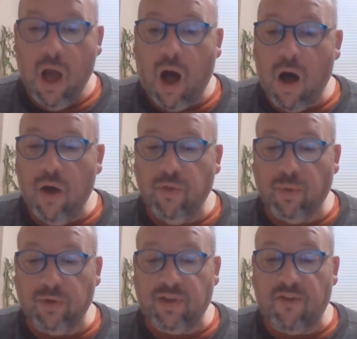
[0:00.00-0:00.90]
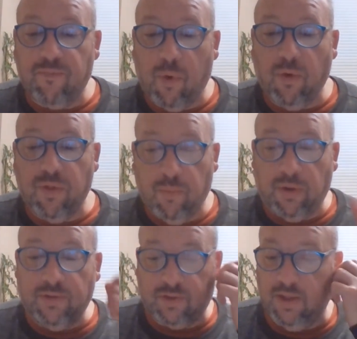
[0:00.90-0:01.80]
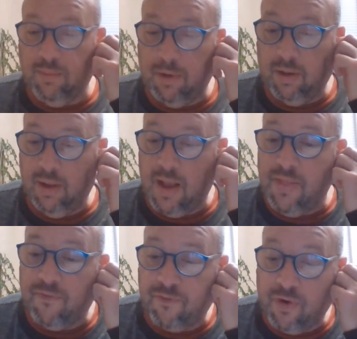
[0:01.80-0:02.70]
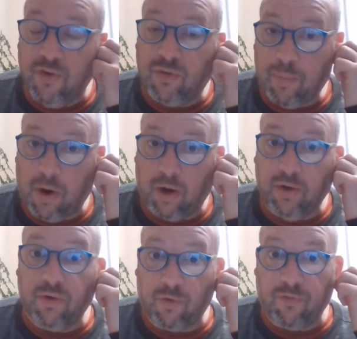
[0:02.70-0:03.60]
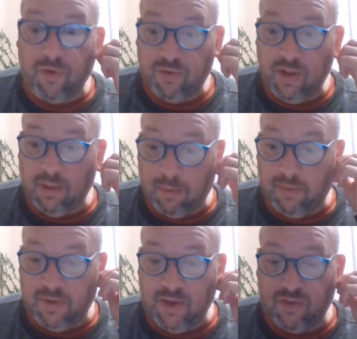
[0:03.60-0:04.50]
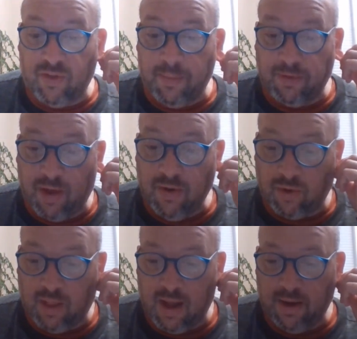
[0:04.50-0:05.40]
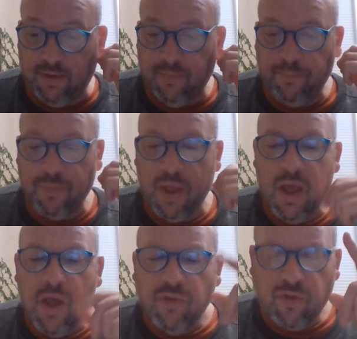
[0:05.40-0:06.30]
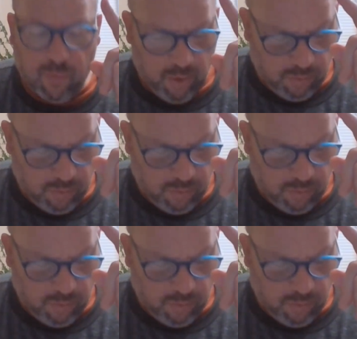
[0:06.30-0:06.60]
all the words have more than one syllable, and the first part or first syllable of each of them is underlined. So word